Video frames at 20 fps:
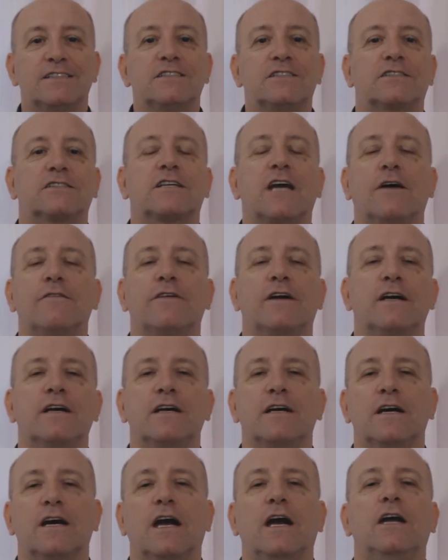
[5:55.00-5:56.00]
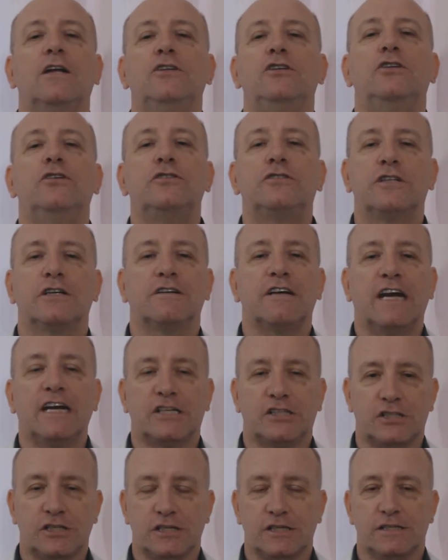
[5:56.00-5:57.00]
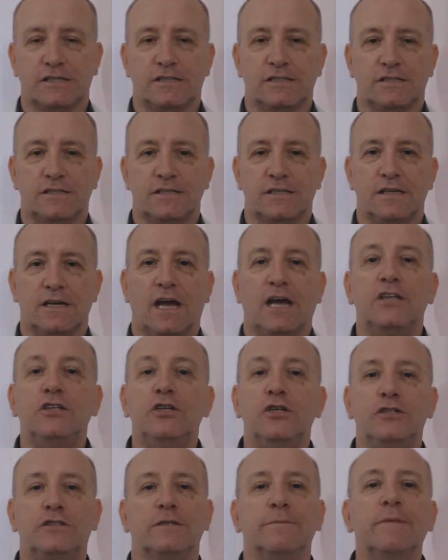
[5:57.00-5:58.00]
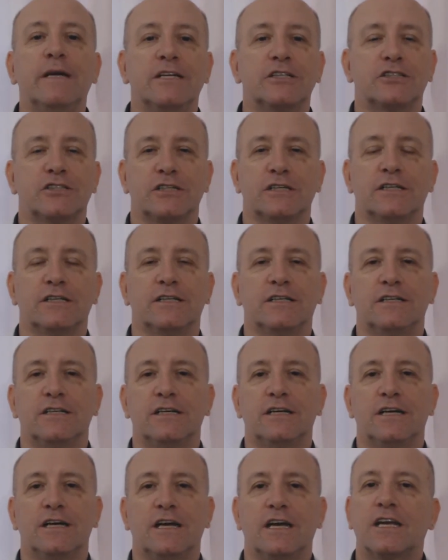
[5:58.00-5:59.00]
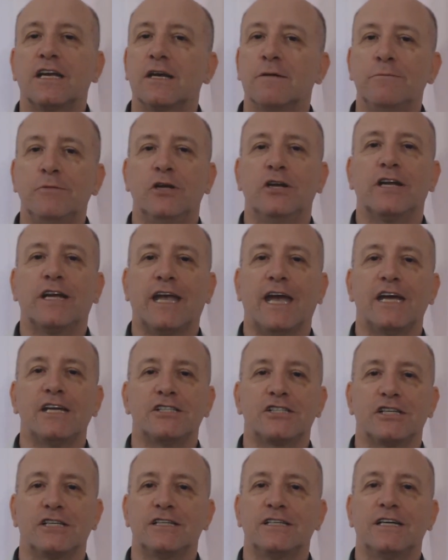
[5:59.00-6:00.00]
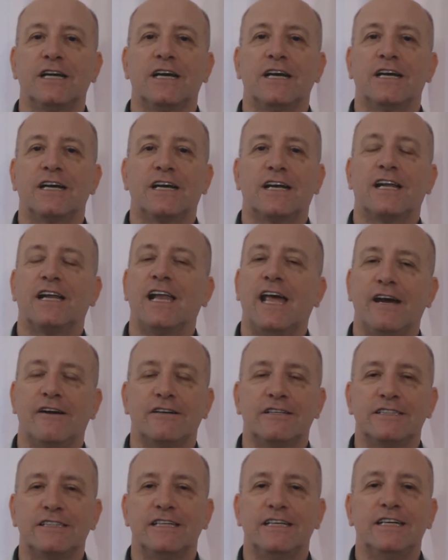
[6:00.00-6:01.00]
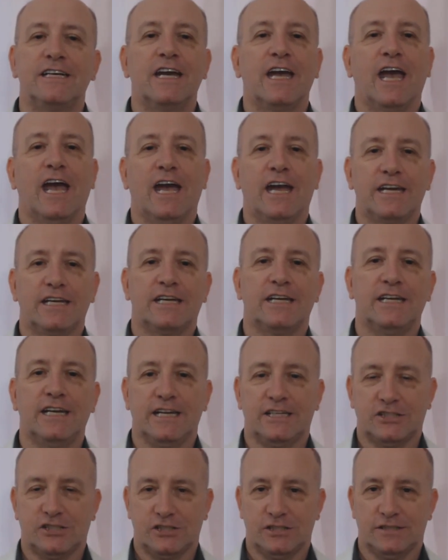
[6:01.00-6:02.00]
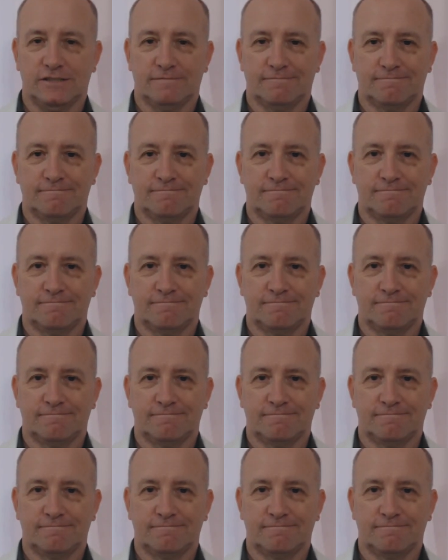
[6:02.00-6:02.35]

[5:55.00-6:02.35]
Discover a new direction, a new dimension in communication, clarity, and connection.